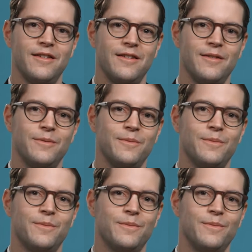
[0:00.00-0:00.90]

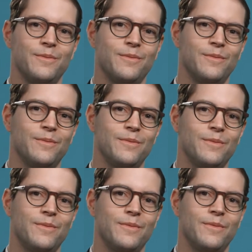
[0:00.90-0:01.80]

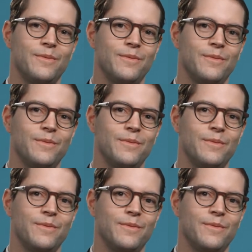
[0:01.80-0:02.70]

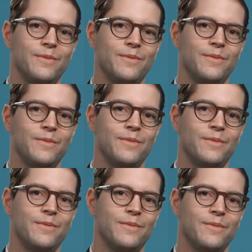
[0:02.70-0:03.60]

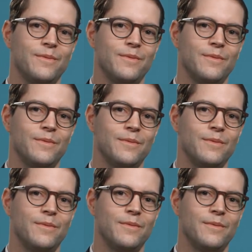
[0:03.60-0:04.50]

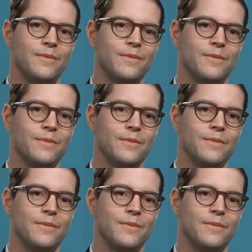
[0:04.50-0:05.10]
The person shown says nothing.